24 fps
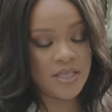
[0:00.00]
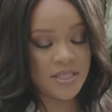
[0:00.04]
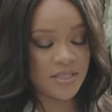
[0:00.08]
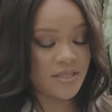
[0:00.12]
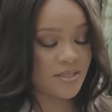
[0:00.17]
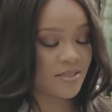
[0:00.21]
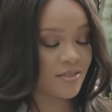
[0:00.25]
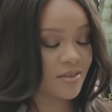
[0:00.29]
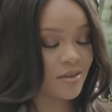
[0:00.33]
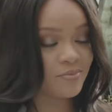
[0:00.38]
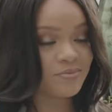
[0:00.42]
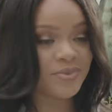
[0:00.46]

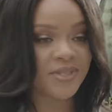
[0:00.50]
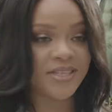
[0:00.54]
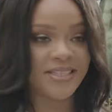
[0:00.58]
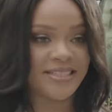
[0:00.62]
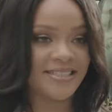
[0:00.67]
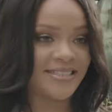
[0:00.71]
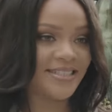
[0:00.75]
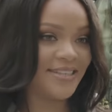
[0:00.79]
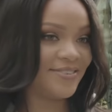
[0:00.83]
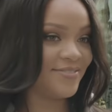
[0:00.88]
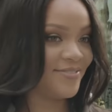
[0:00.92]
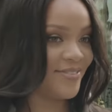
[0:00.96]
This is
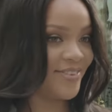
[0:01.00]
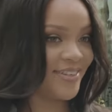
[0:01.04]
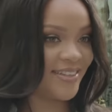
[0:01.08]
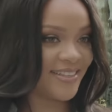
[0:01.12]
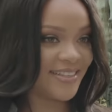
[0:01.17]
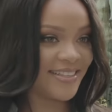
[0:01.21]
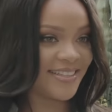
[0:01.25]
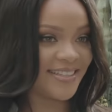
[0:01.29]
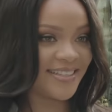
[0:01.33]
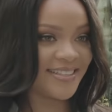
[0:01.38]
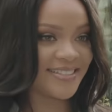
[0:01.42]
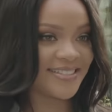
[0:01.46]
completely
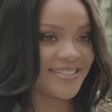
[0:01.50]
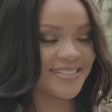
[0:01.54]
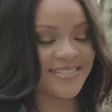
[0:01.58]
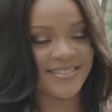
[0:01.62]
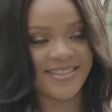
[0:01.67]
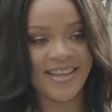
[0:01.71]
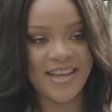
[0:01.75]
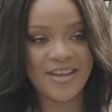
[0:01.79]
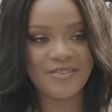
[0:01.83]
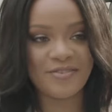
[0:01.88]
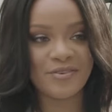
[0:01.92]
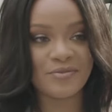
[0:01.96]
different. This
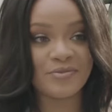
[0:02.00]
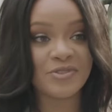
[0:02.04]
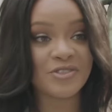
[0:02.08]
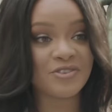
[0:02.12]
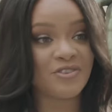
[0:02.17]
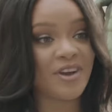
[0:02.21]
is like from